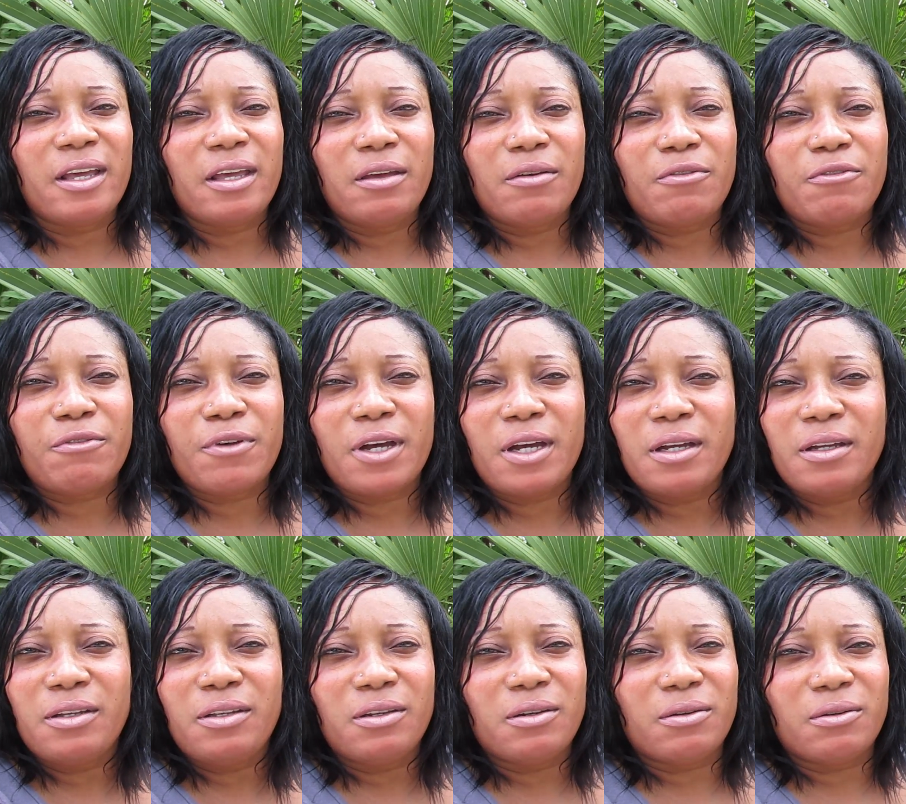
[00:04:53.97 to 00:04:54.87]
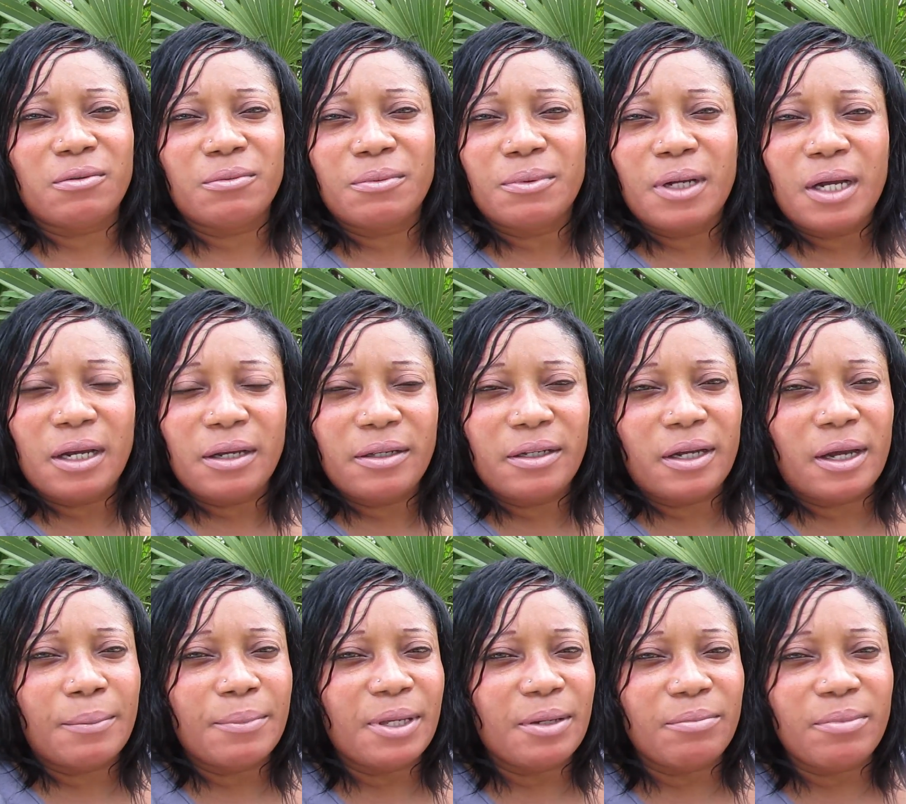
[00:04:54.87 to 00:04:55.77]
If you know,
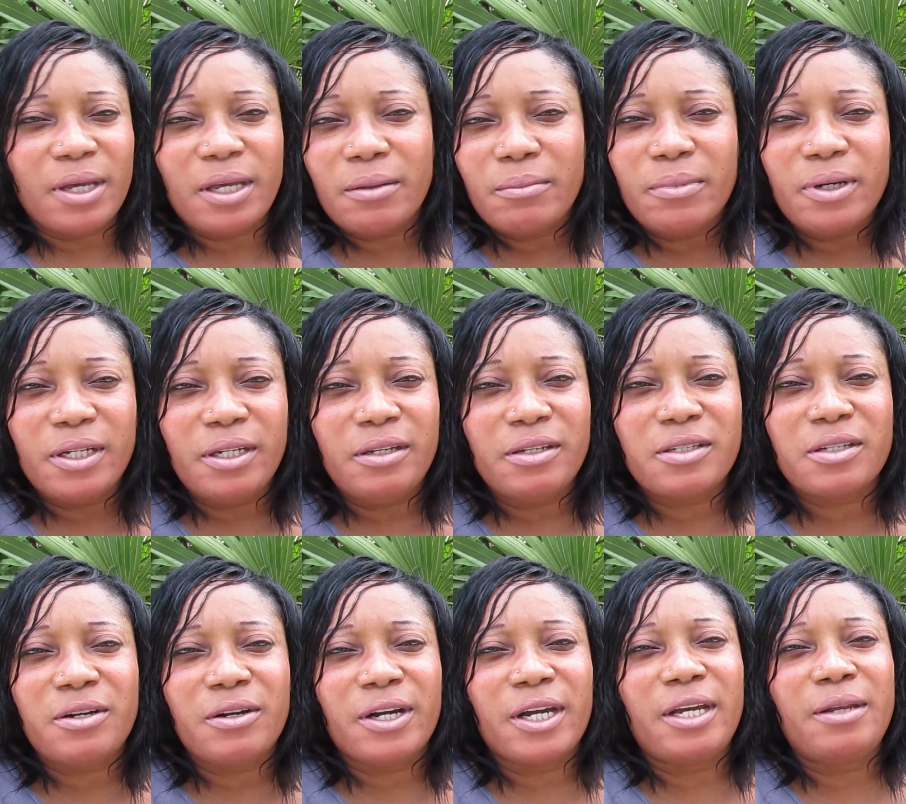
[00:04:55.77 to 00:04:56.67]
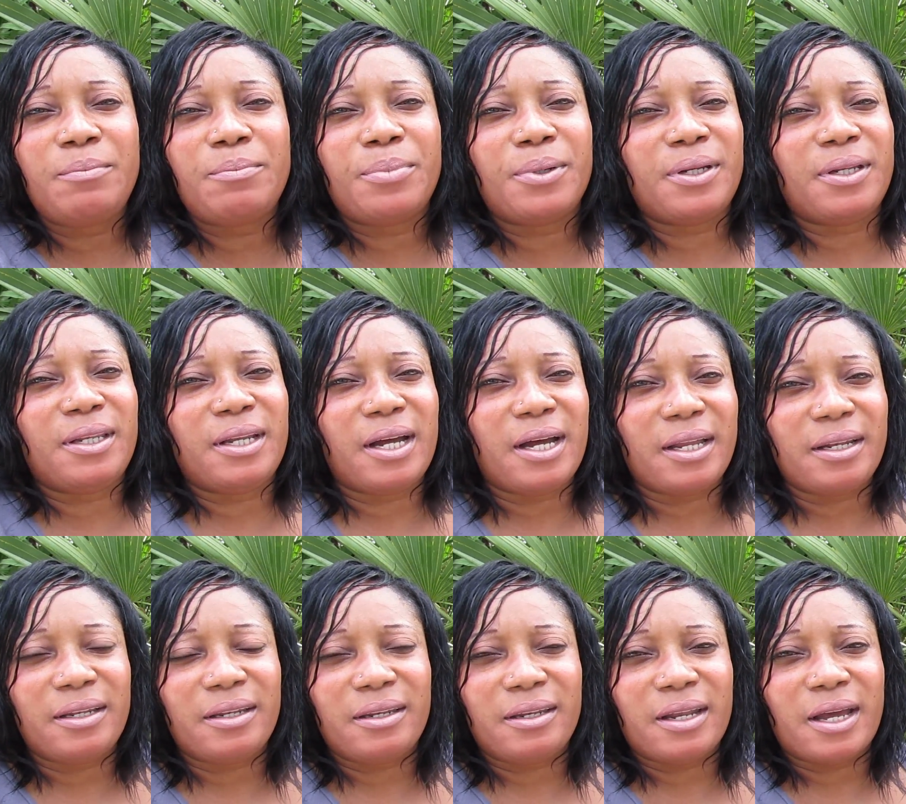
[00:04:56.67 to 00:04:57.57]
I mean, making money is great, but
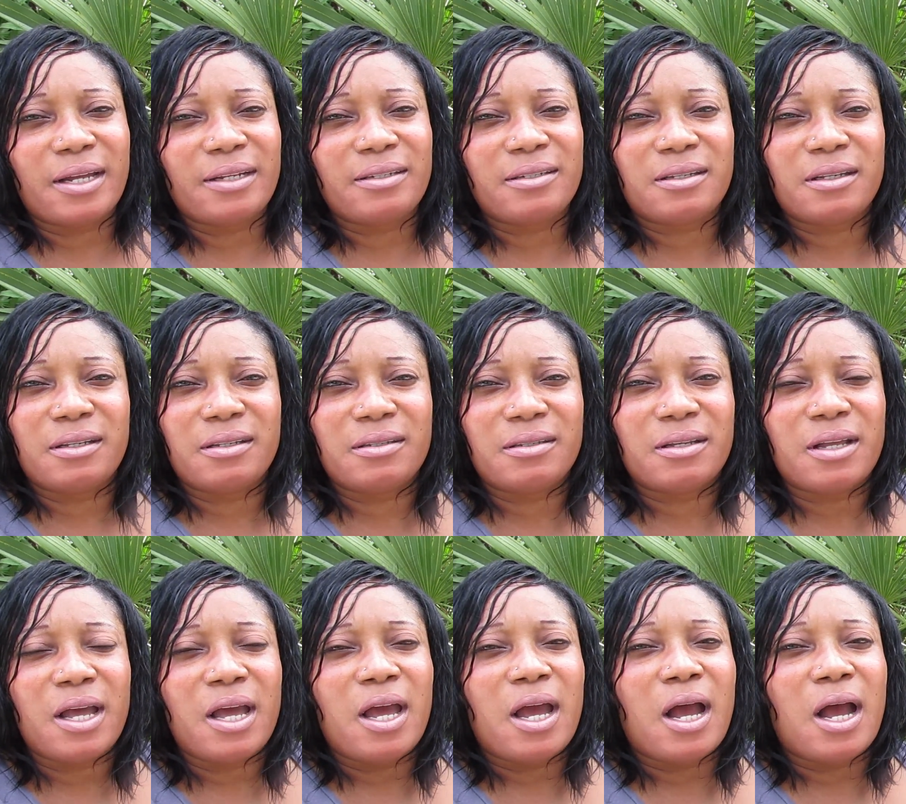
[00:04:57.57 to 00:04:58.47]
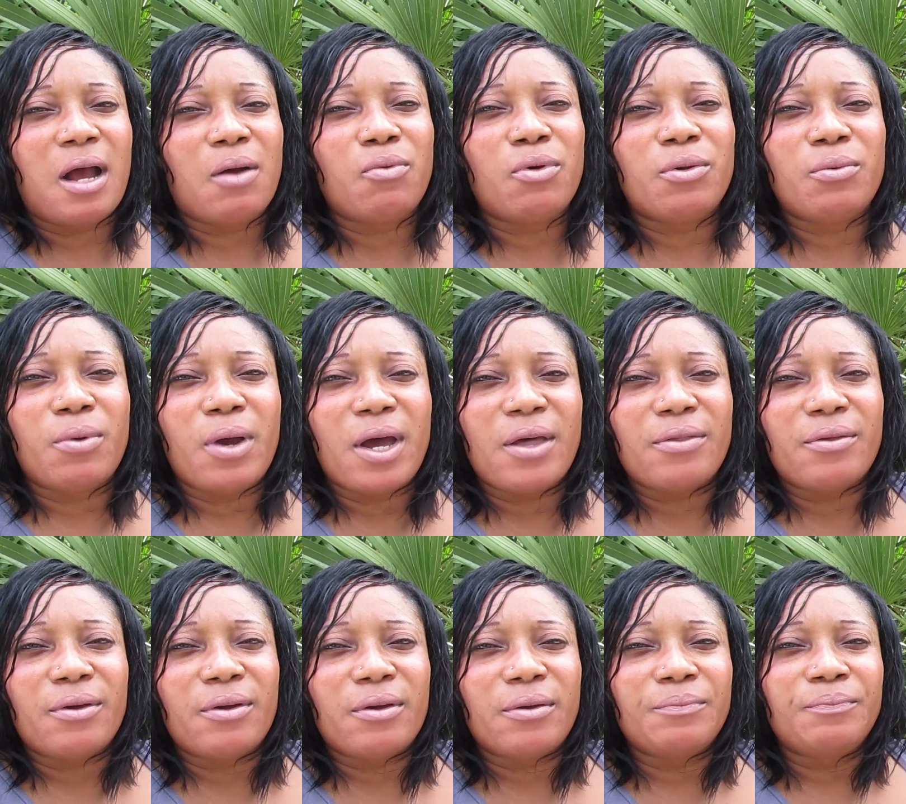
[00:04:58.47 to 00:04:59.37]
not that sense. I would
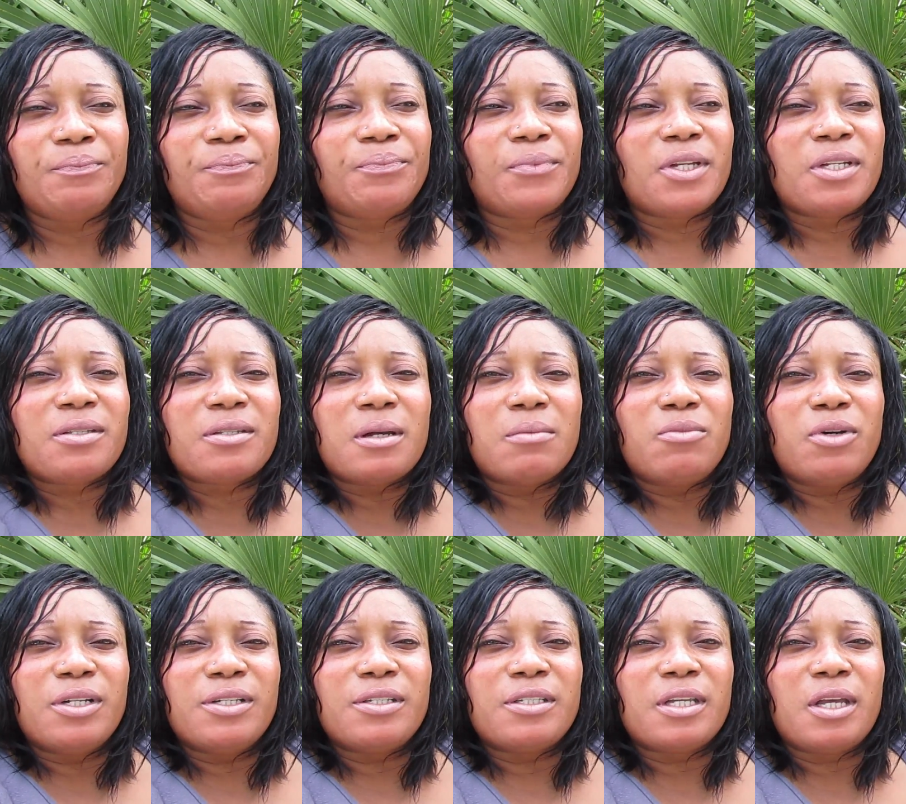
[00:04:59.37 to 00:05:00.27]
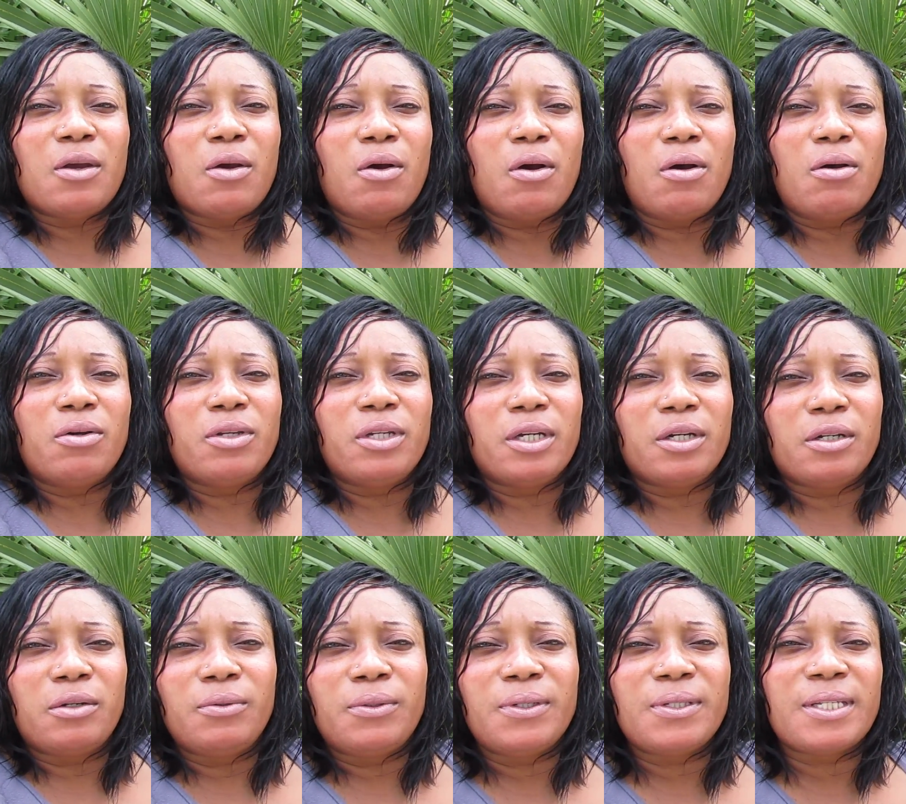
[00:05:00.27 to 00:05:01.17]
rather someone say, oh, your
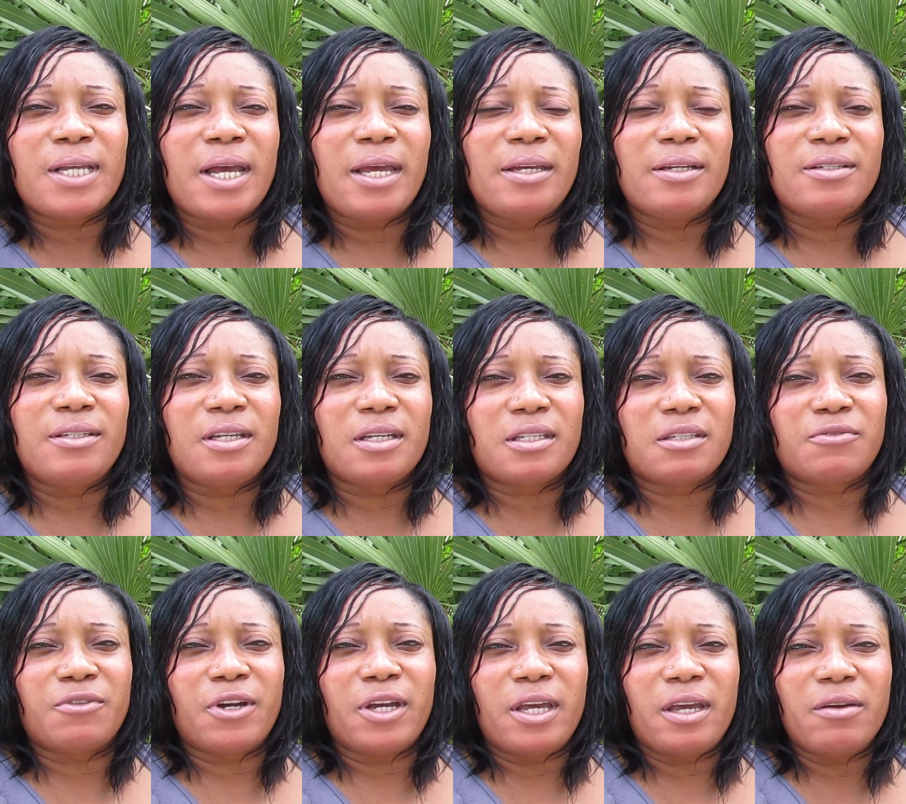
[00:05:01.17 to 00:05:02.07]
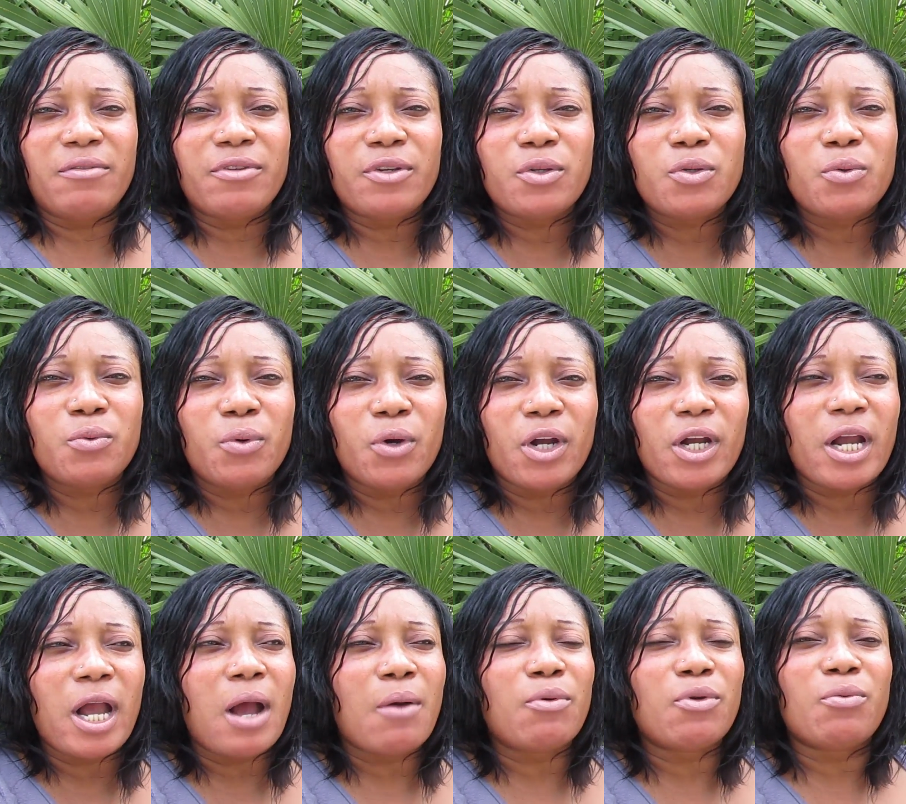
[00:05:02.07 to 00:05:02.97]
glutathione takes forever to
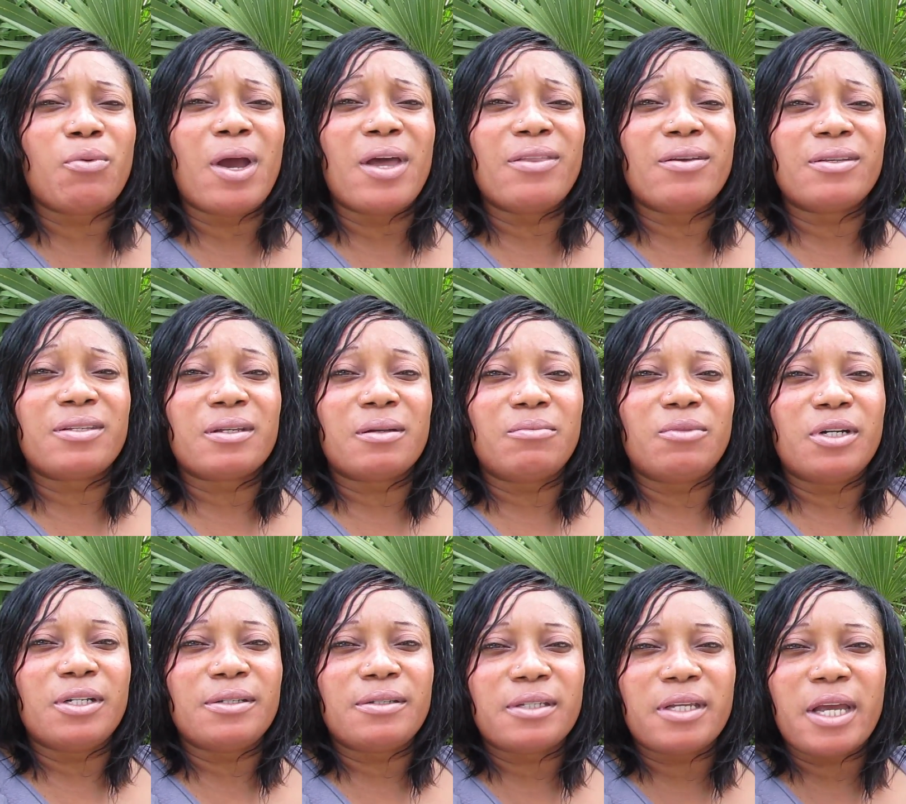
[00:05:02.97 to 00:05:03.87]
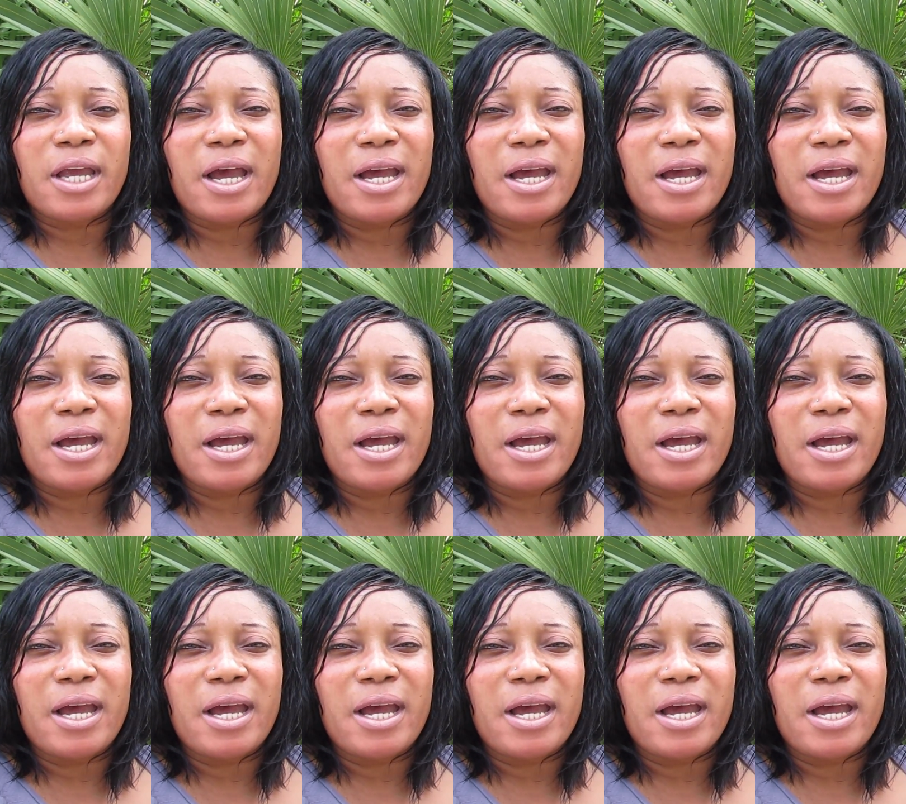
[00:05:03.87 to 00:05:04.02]
work. I would rather someone say,